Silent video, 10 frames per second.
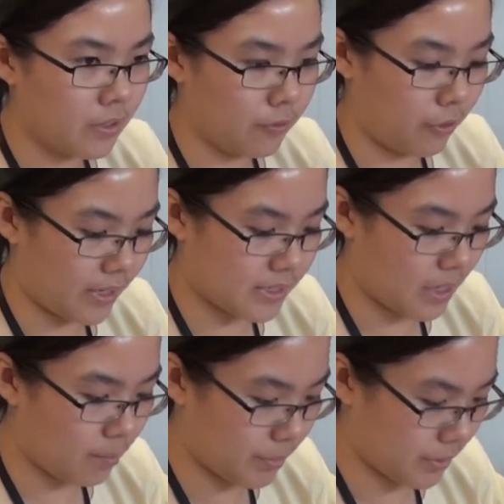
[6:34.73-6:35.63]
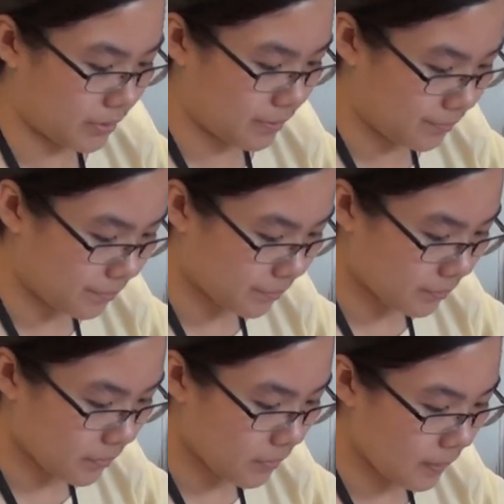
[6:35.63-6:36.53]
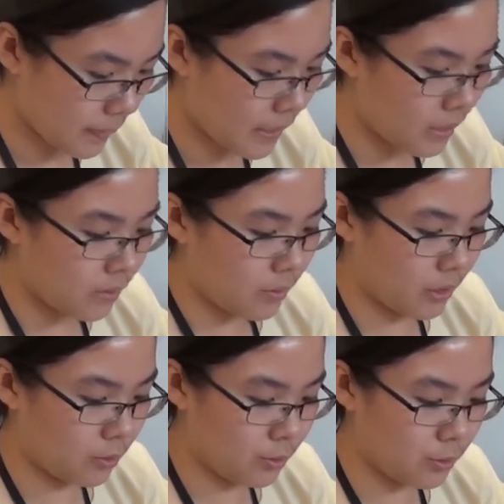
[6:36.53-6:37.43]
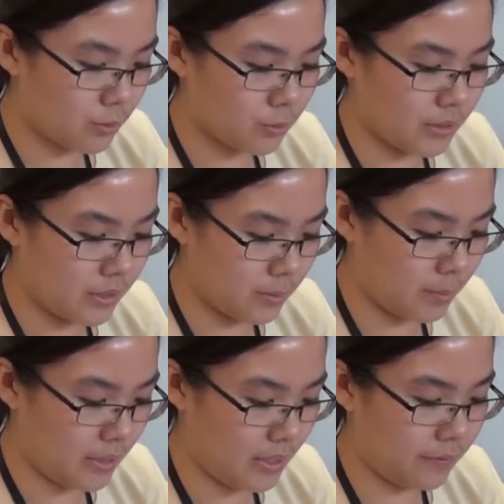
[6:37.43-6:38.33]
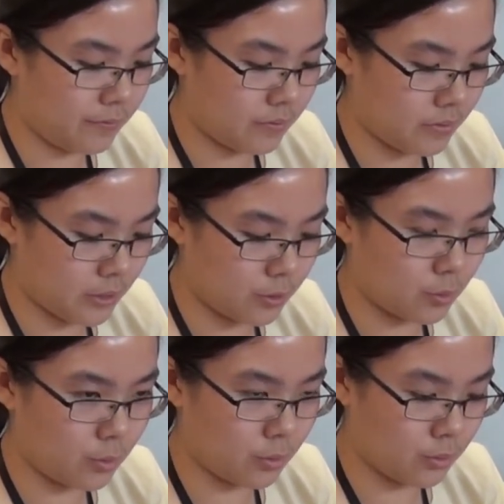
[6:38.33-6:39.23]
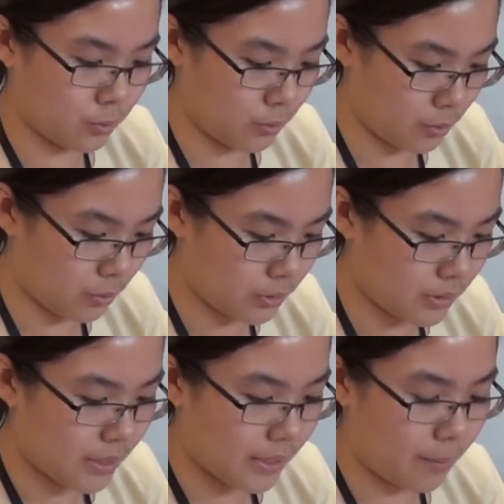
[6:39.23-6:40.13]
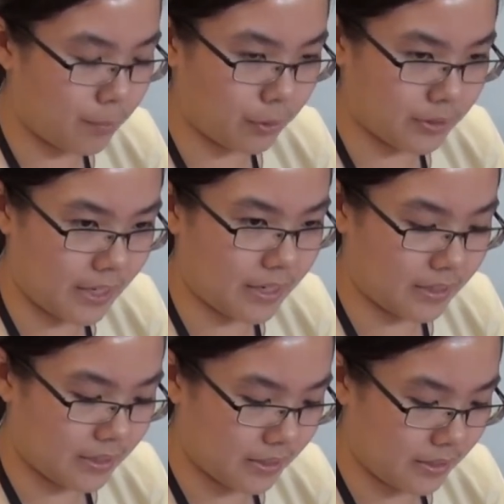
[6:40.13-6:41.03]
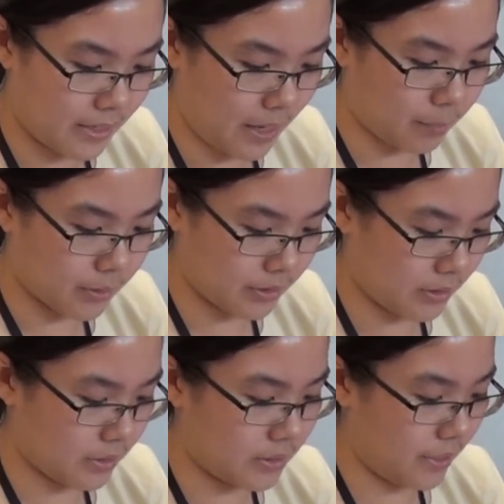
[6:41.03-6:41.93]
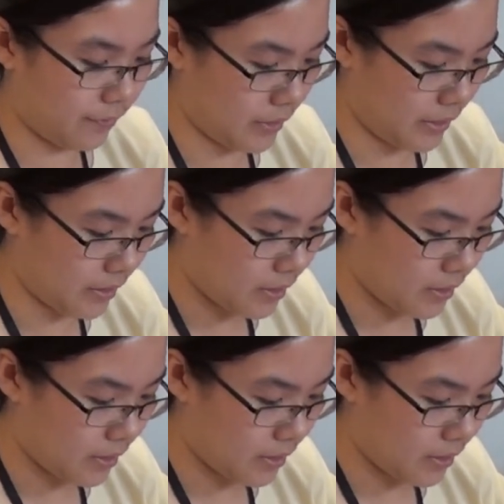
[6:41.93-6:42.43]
For example, a good student believes the school's rules can protect their personal safety.